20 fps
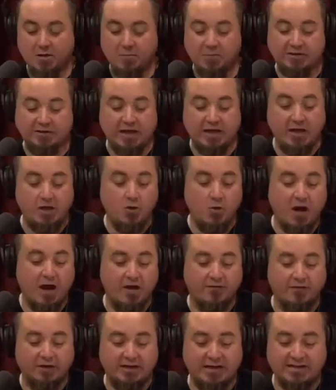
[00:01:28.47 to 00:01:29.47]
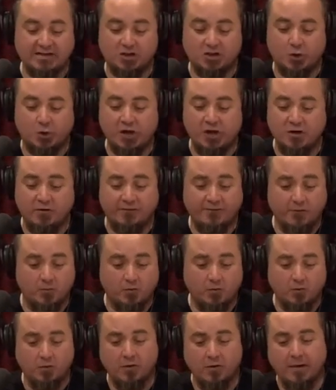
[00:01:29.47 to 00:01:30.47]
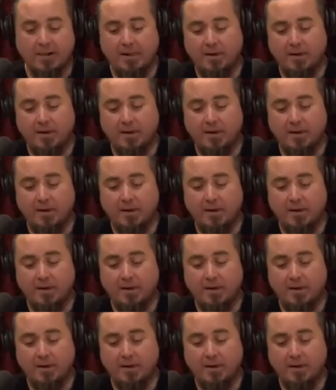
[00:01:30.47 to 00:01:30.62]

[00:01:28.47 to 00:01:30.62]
But then you have at least 3 or 4